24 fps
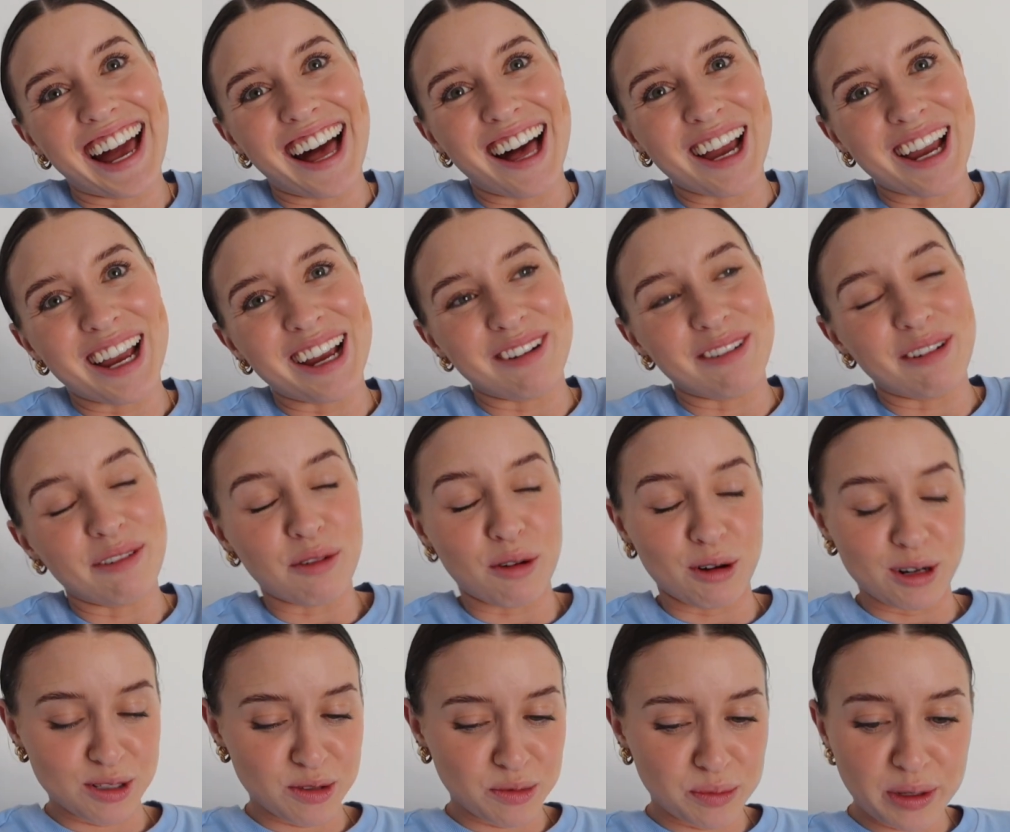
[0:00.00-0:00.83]
I, of
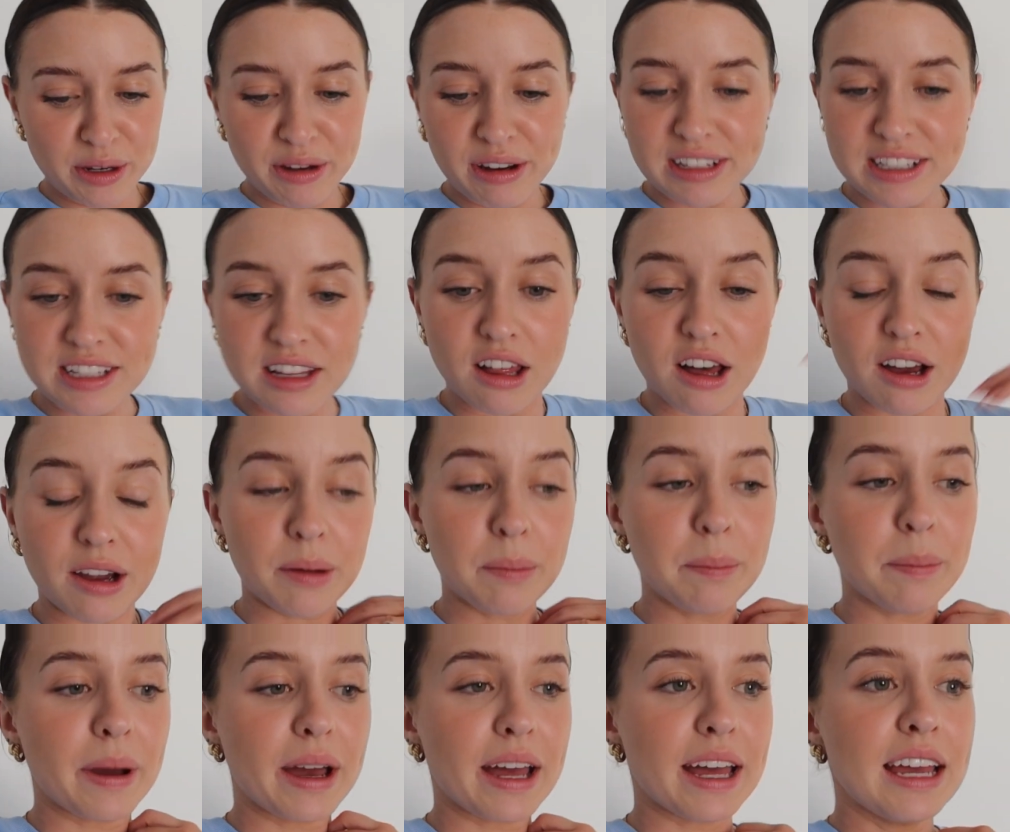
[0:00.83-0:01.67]
course, will bring you guys
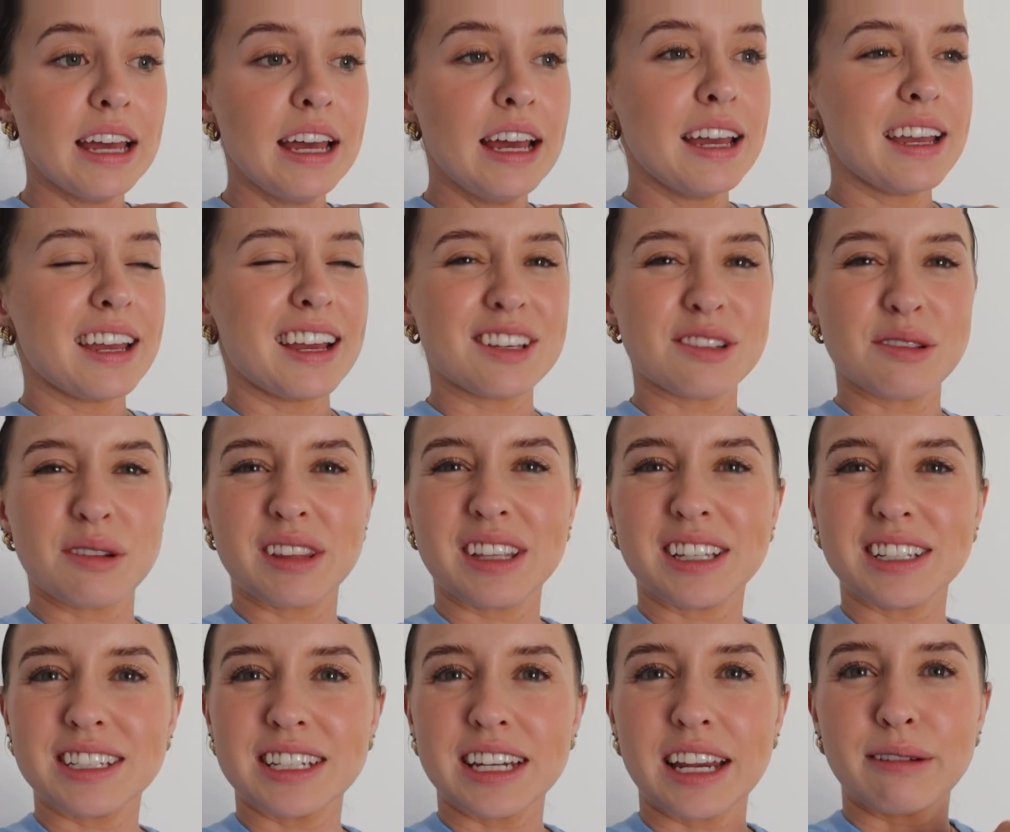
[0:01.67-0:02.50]
along. But yeah, so I
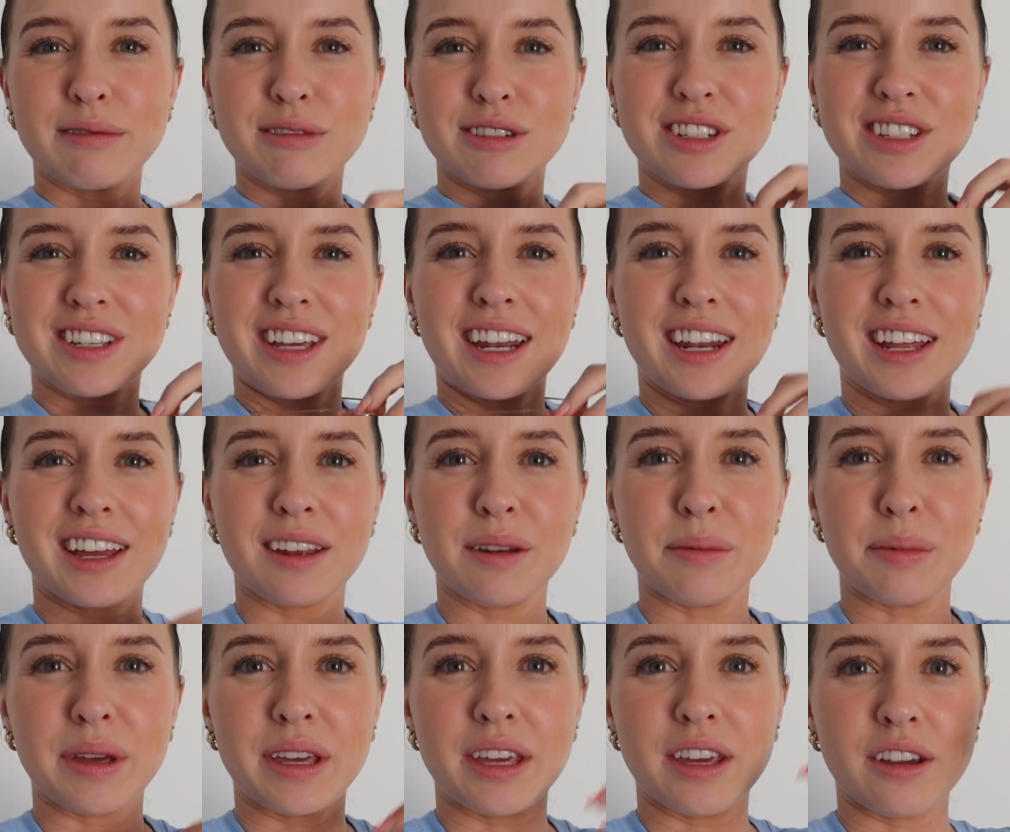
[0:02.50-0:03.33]
think tonight we're just kind of going
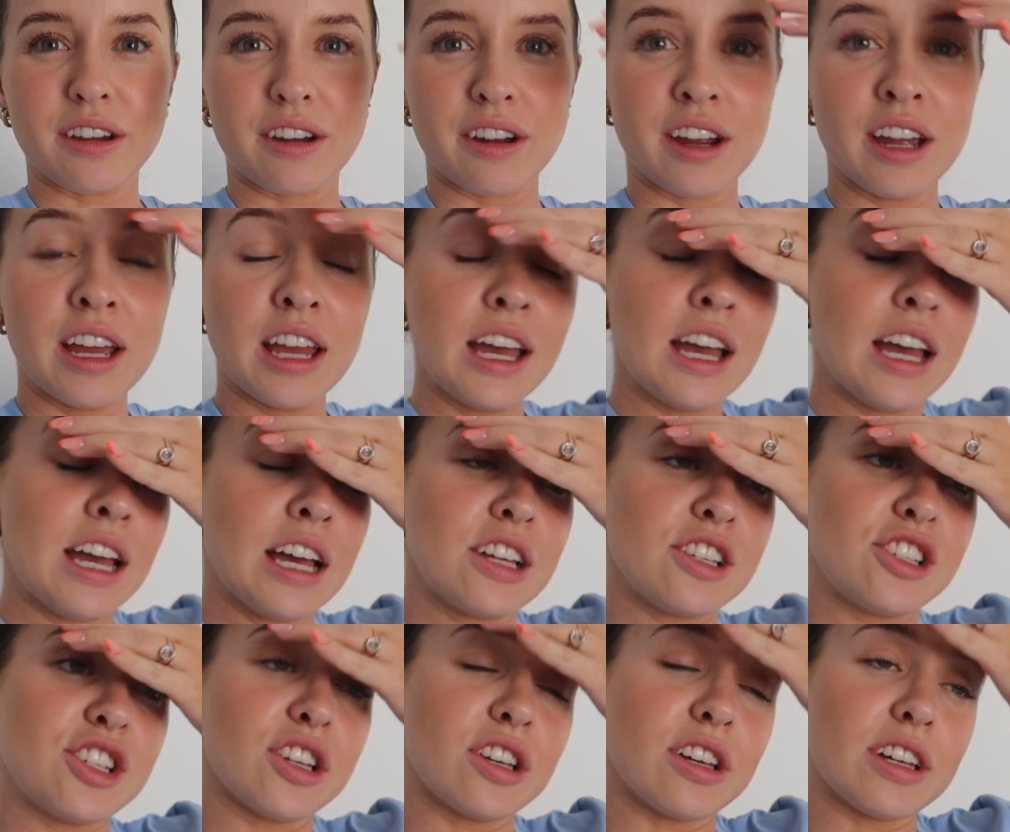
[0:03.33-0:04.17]
to be here
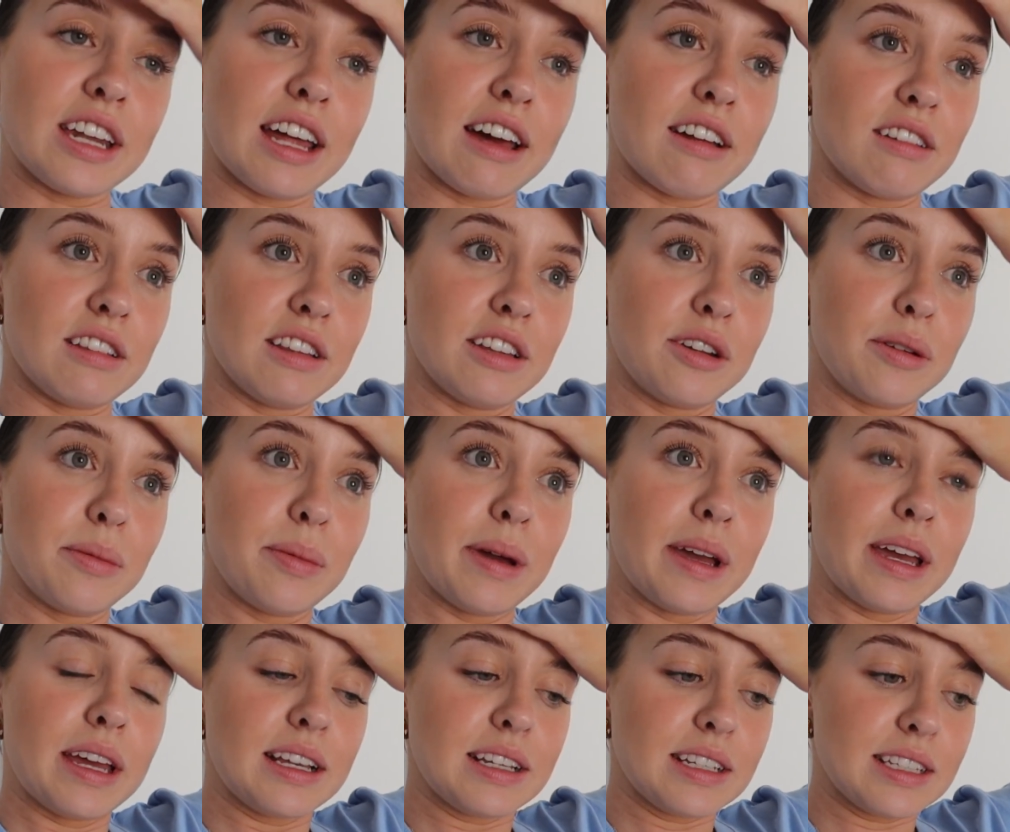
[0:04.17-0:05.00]
chilling out a little
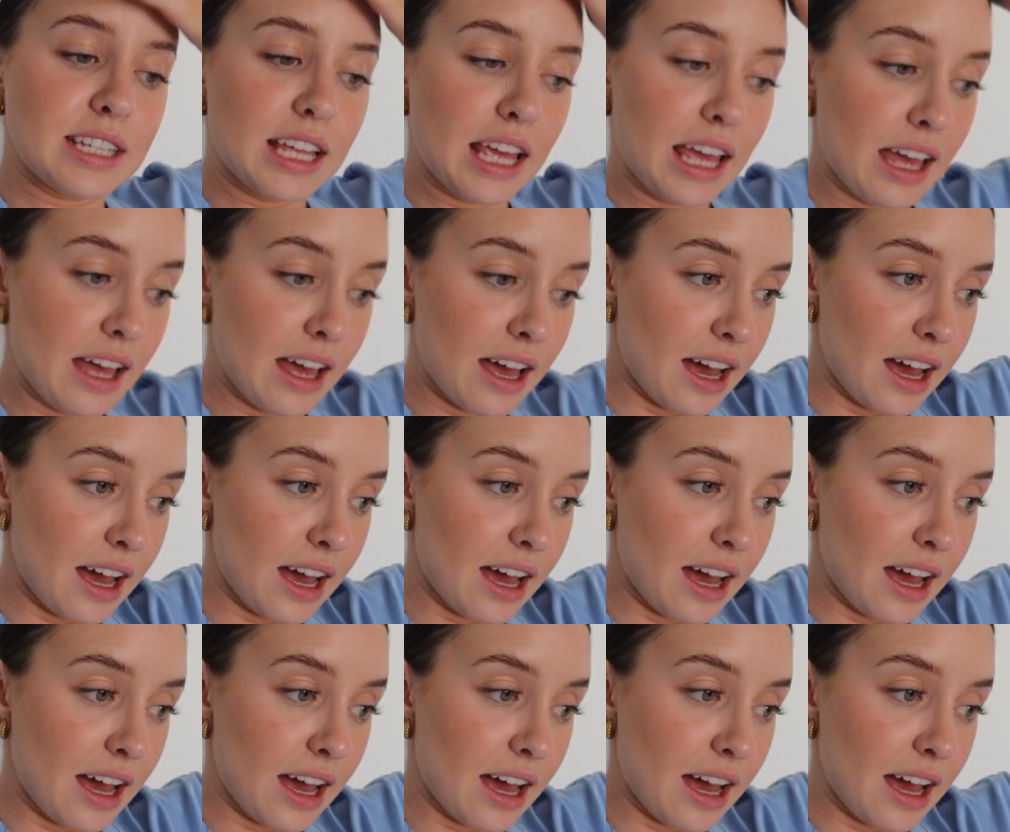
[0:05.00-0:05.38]
bit.